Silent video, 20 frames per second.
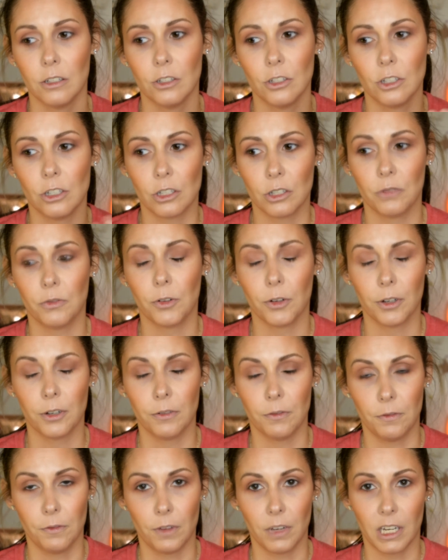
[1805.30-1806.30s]
just for
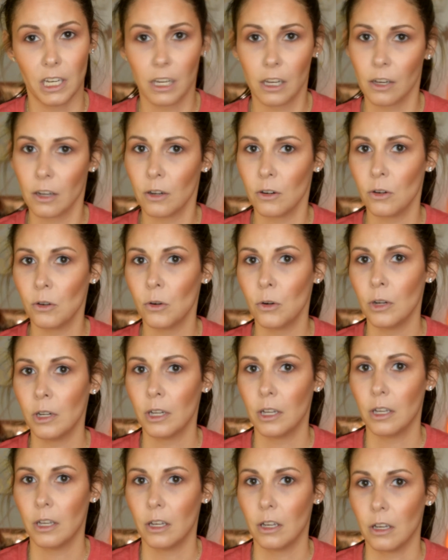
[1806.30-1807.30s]
a video.
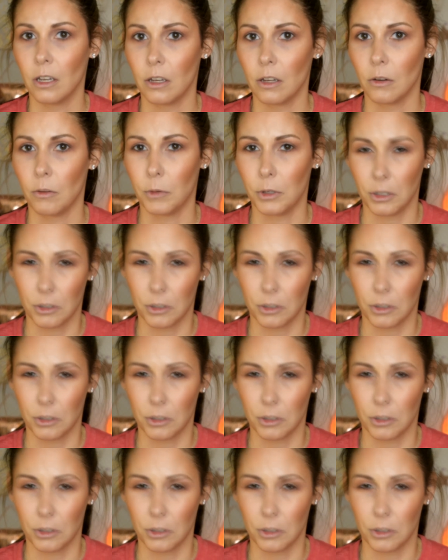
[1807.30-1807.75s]
When